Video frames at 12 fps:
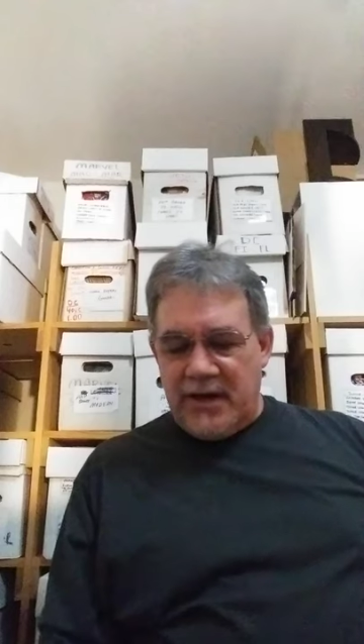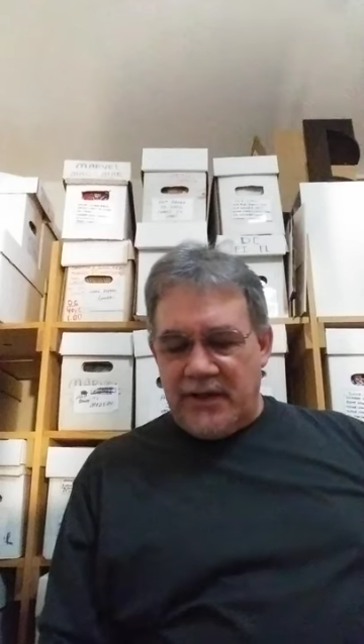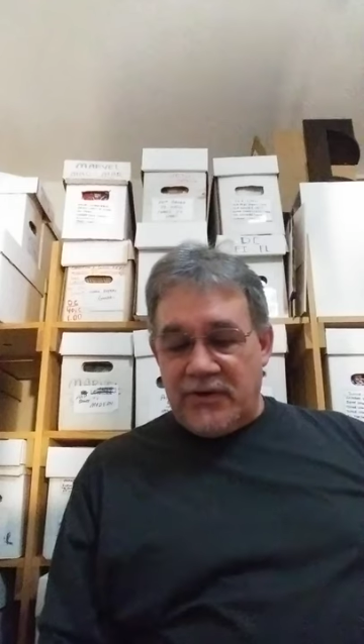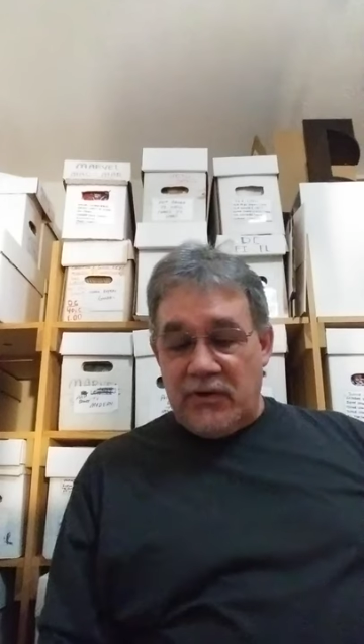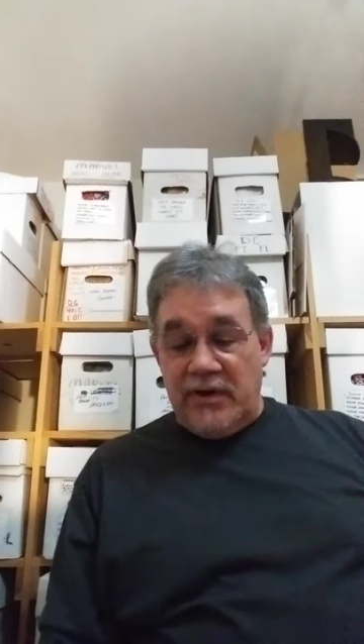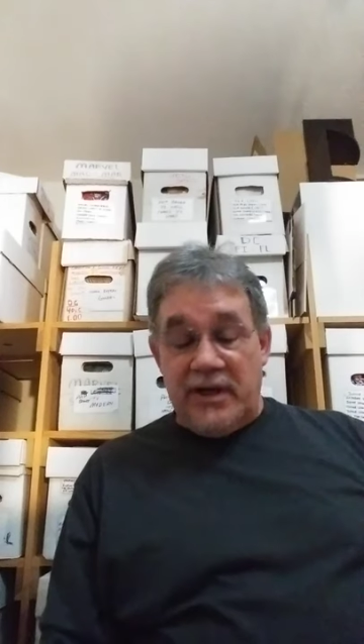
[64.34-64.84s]
thought
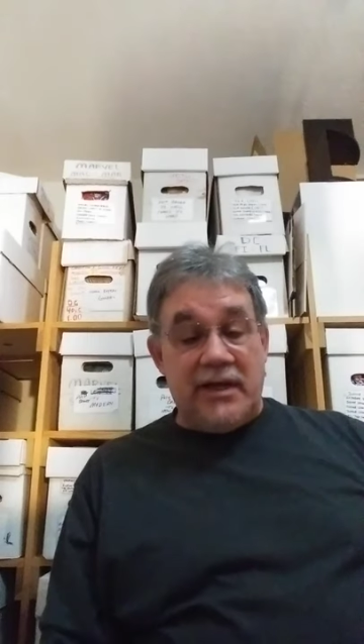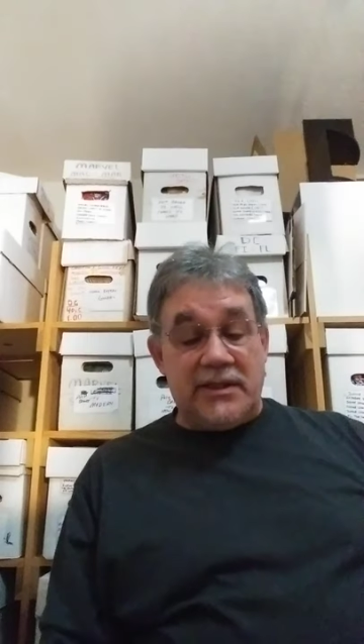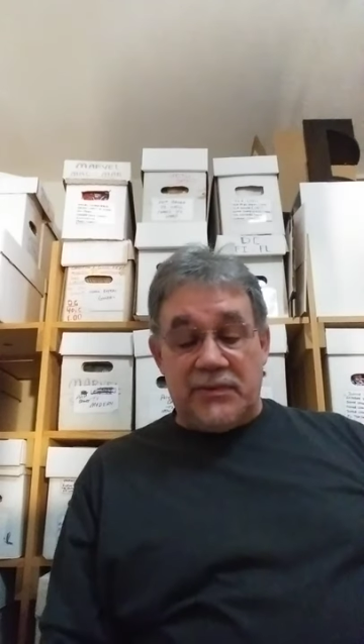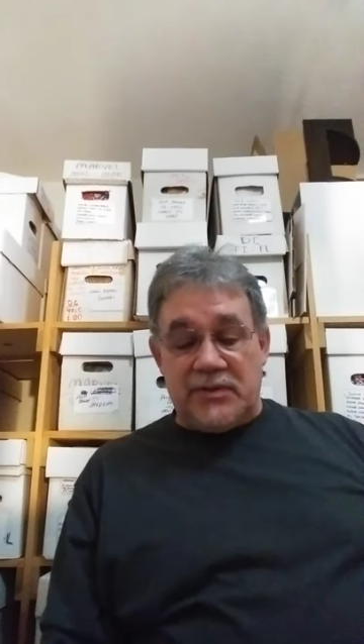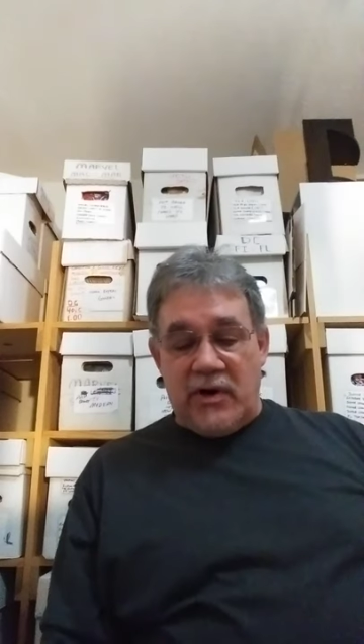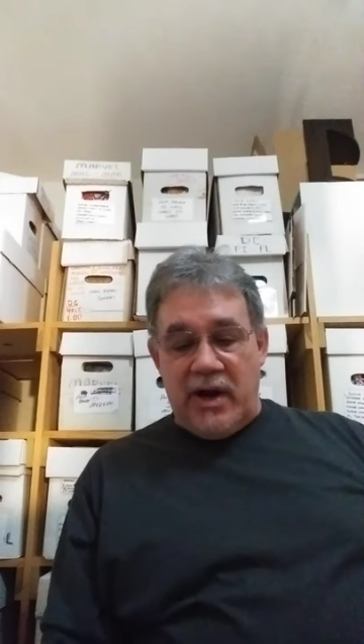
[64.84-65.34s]
I'd throw it in
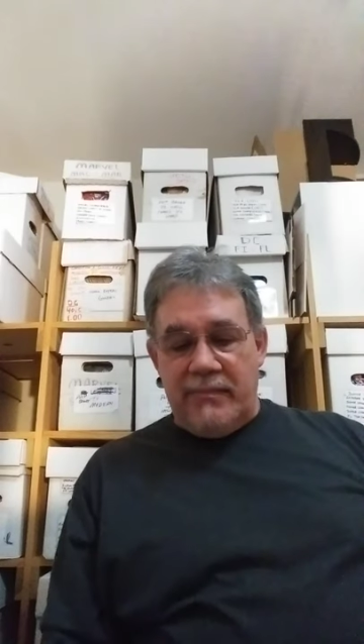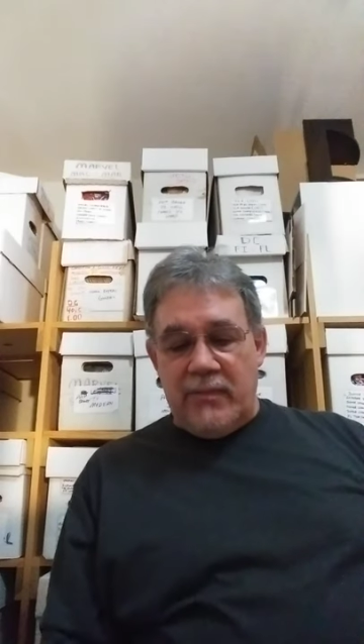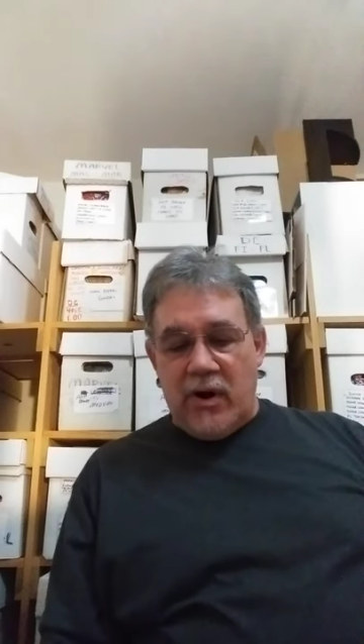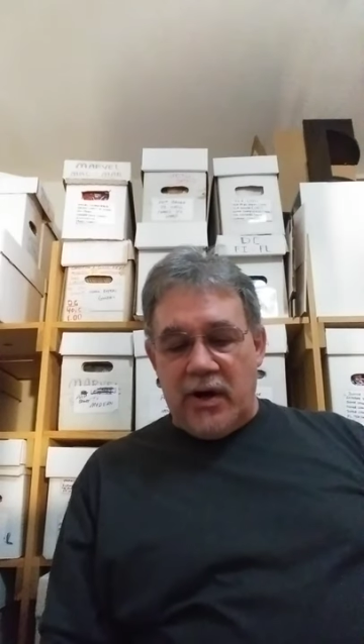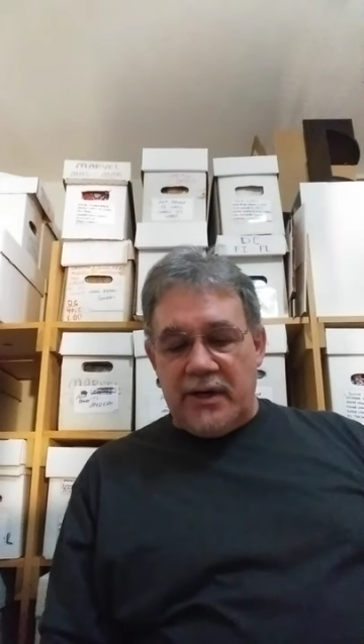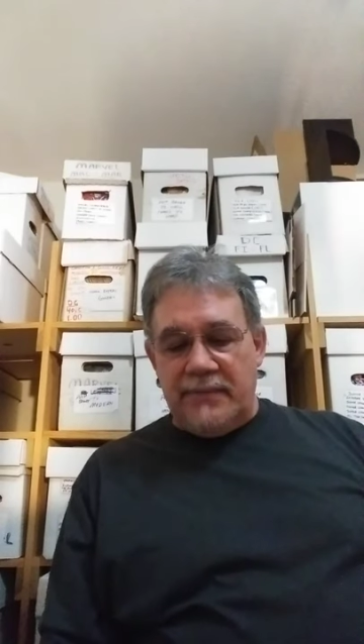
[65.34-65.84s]
because it was a great
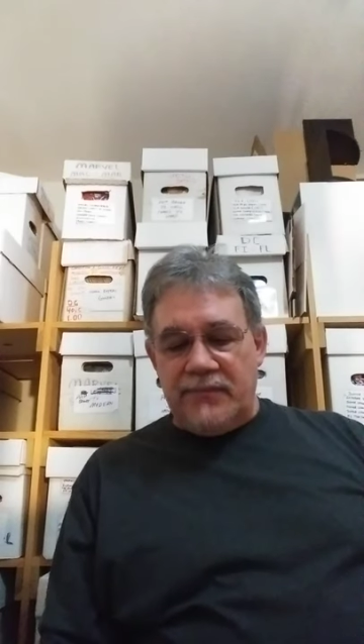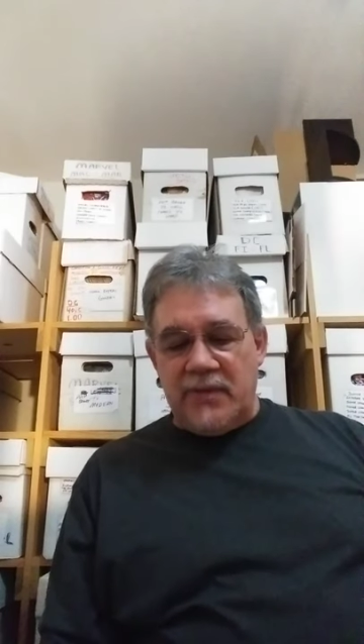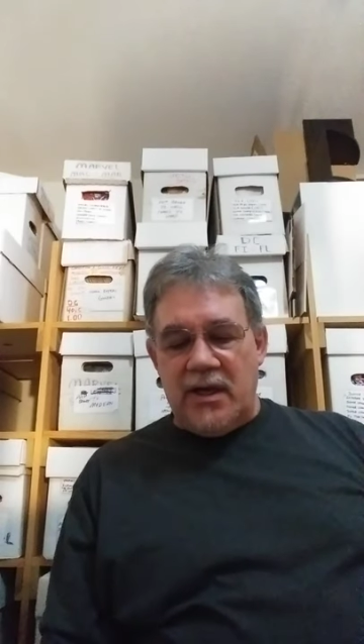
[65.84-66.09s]
bargain.